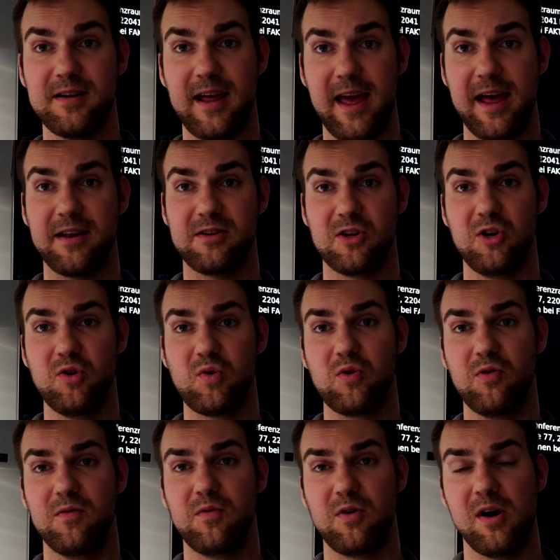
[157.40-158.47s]
and a look
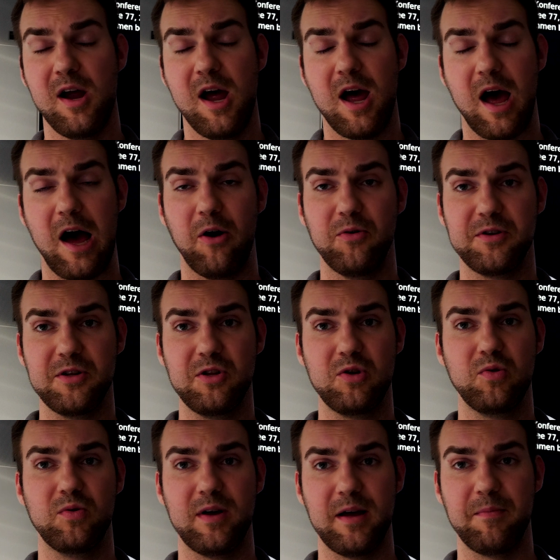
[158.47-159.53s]
over how the
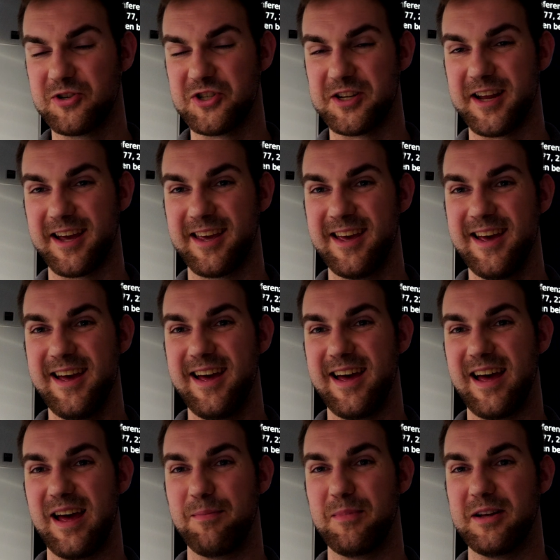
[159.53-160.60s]
new Logitech
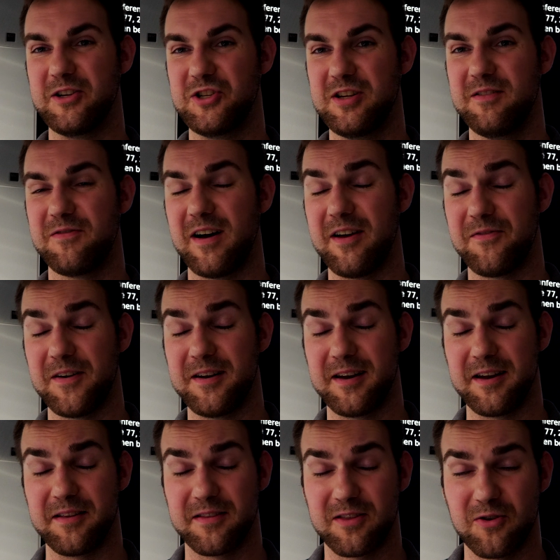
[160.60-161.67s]

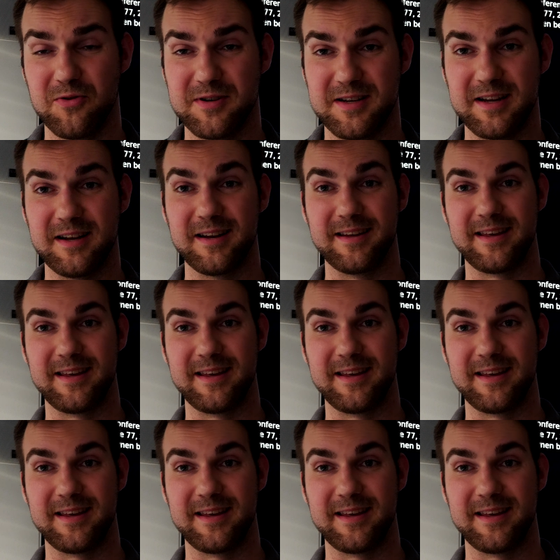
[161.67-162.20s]
G513